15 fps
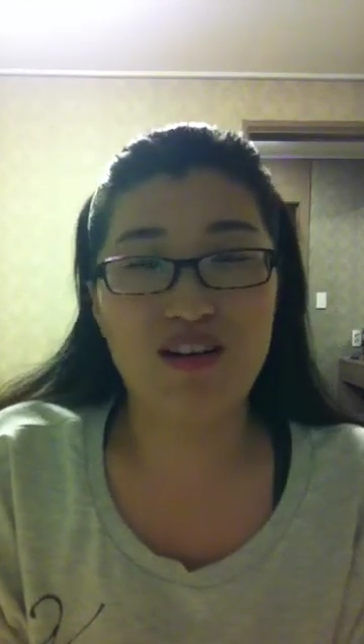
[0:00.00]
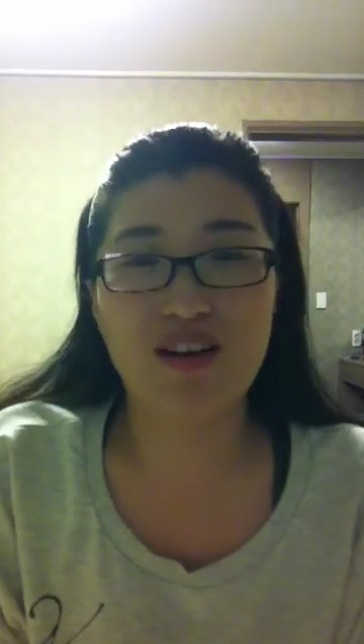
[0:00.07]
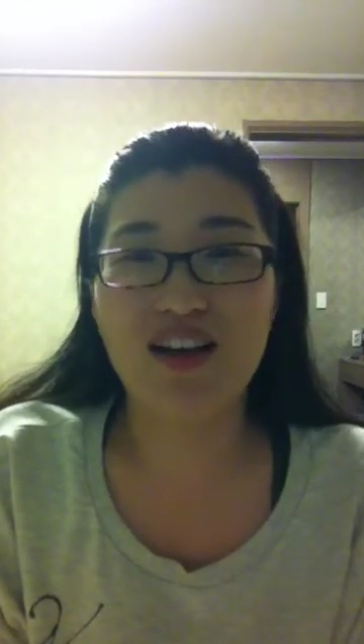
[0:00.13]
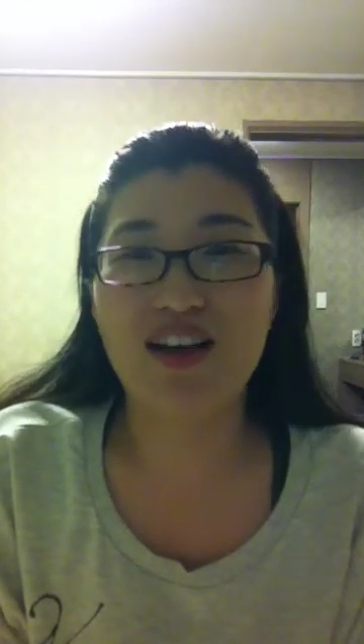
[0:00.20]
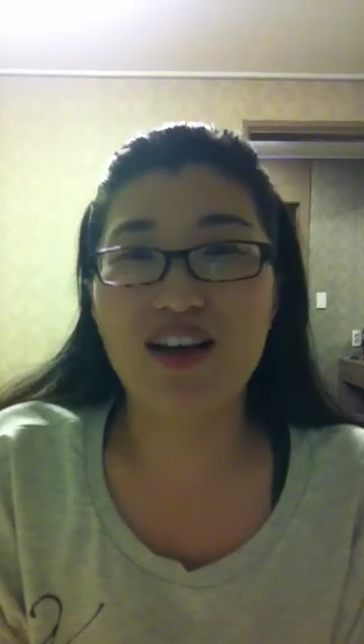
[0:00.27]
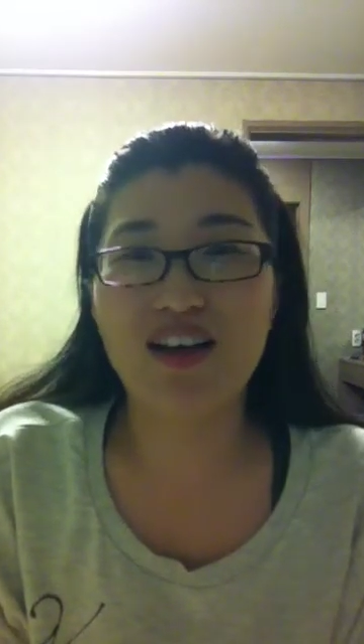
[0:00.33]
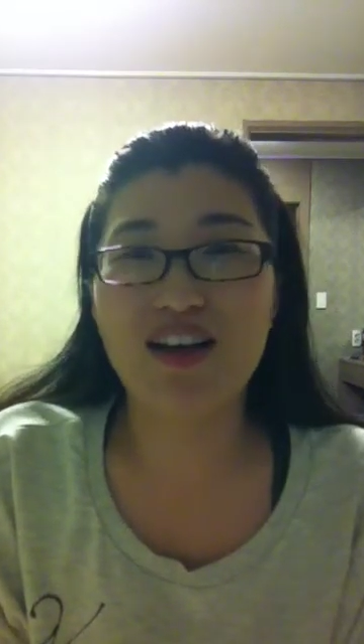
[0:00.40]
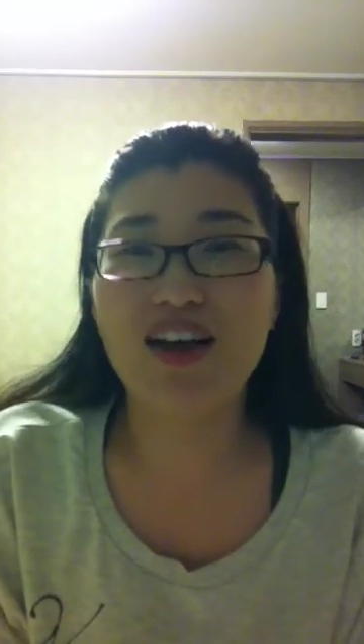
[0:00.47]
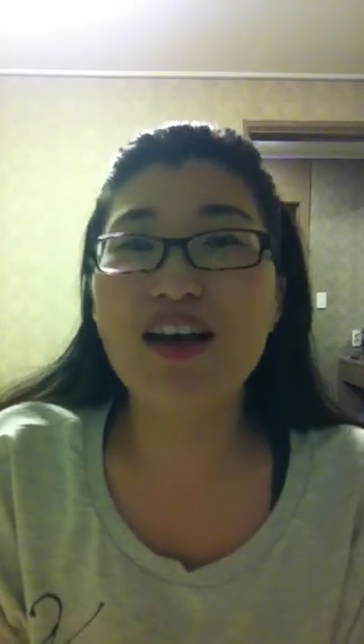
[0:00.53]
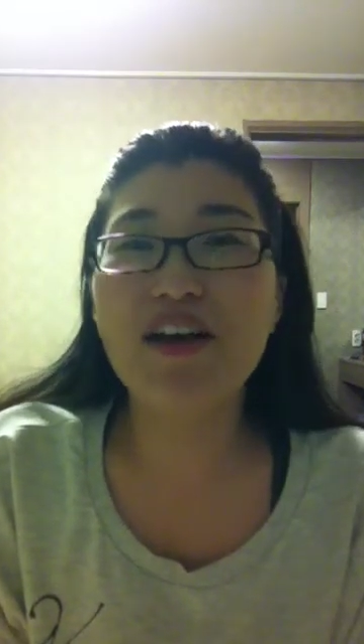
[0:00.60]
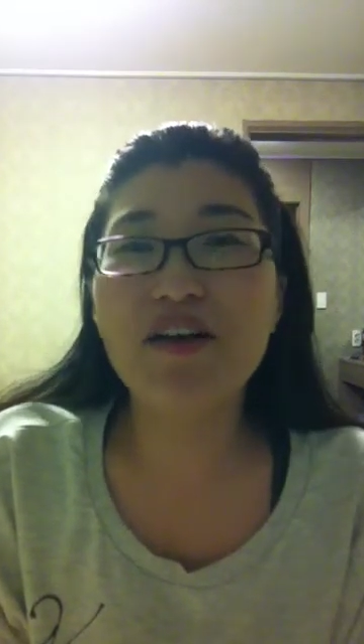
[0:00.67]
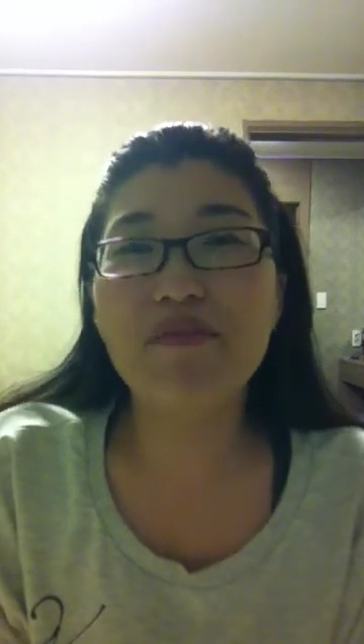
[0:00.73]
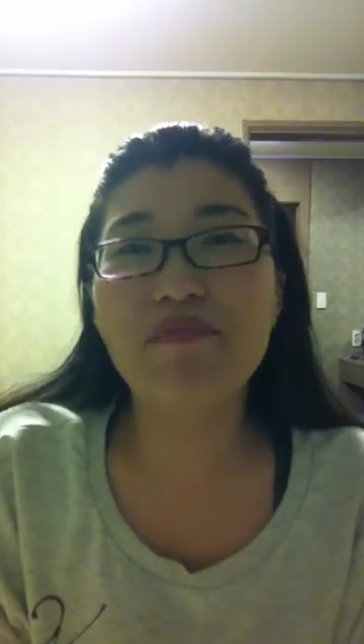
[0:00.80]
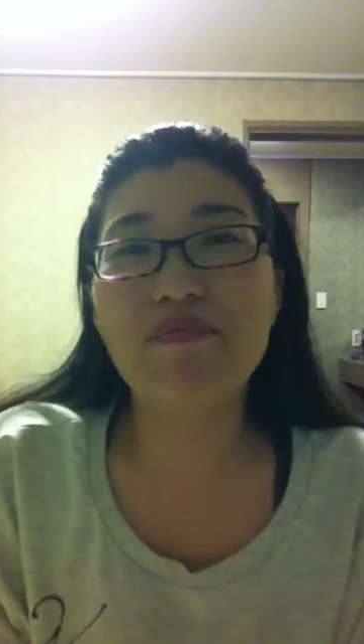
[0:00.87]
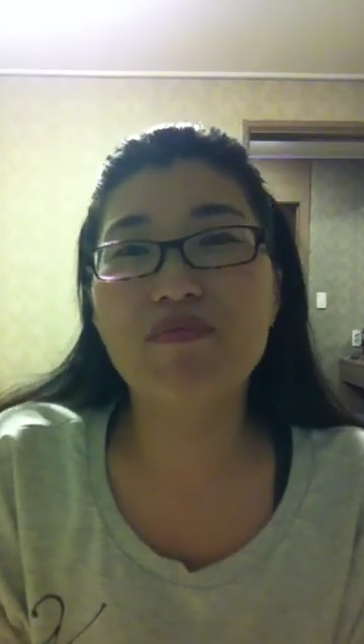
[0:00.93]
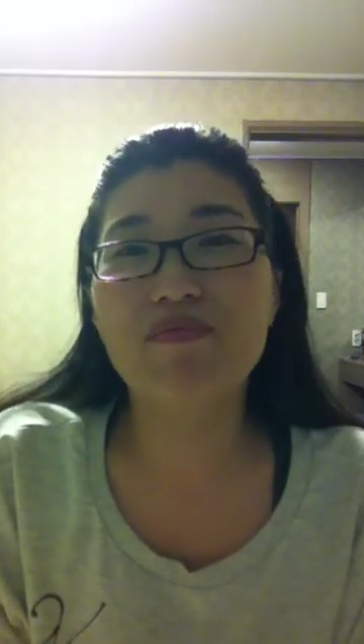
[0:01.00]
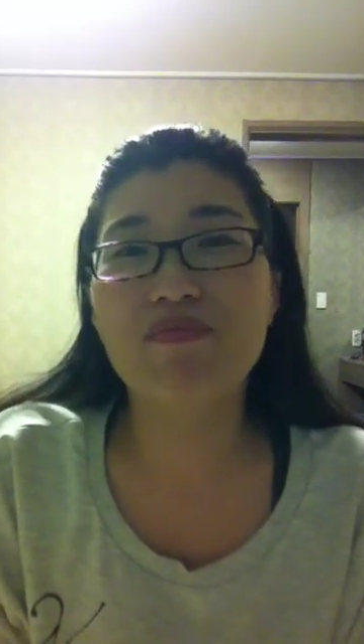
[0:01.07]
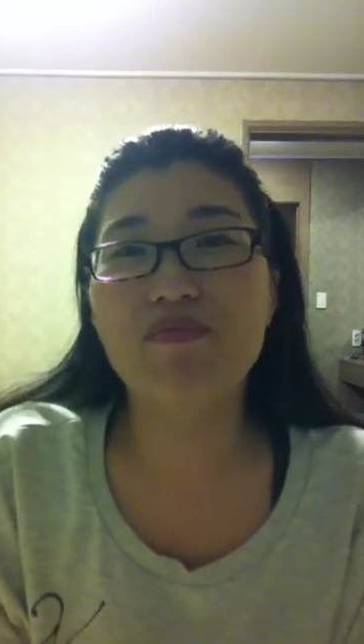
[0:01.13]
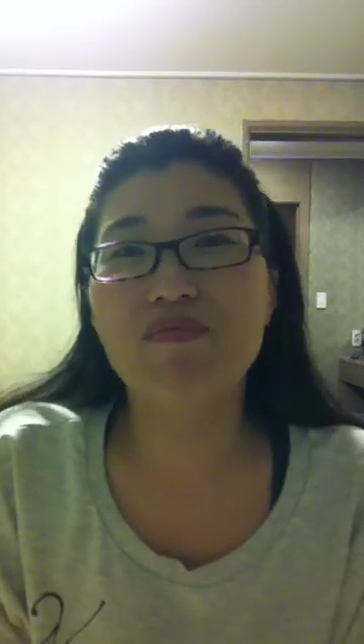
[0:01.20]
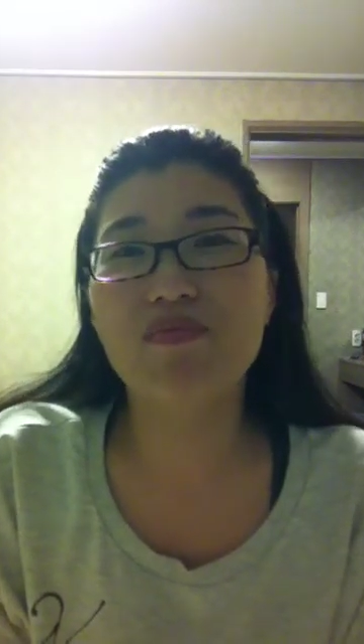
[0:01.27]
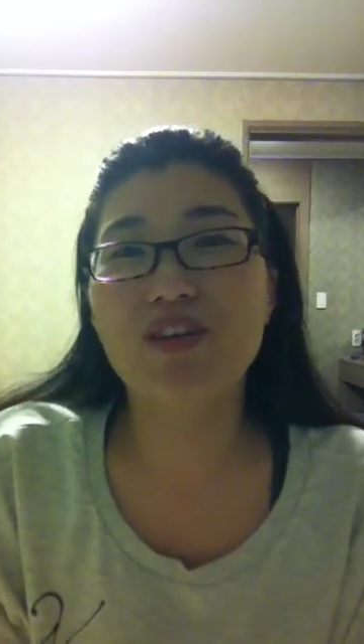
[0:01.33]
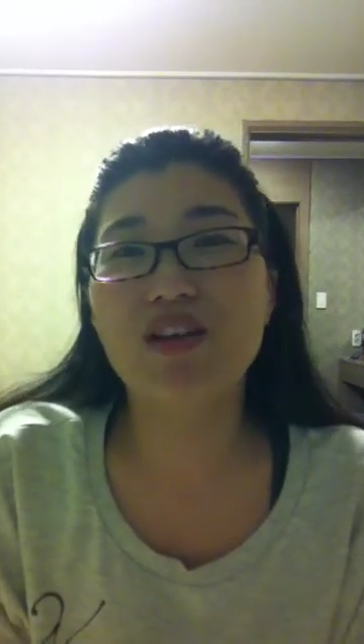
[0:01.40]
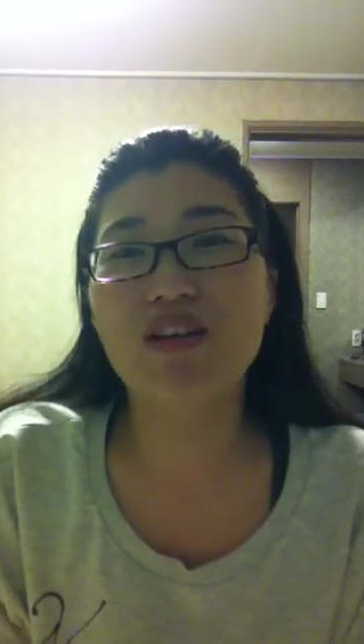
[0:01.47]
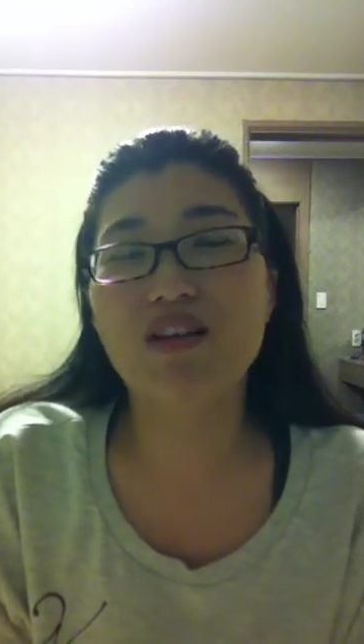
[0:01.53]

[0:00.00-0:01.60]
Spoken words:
Yeah, I'm